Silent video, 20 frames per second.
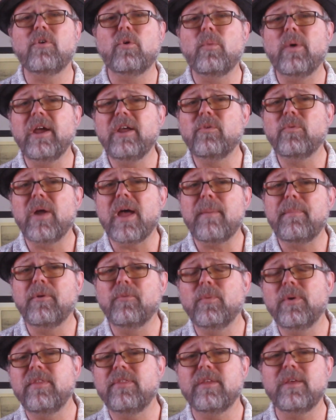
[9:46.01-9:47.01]
a white rabbit
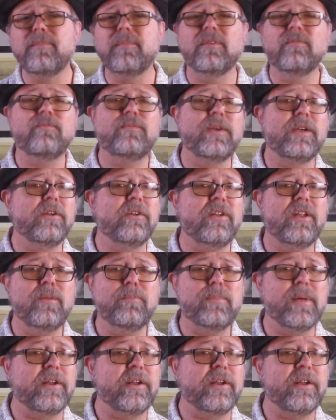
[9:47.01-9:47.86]
with him and figured he'd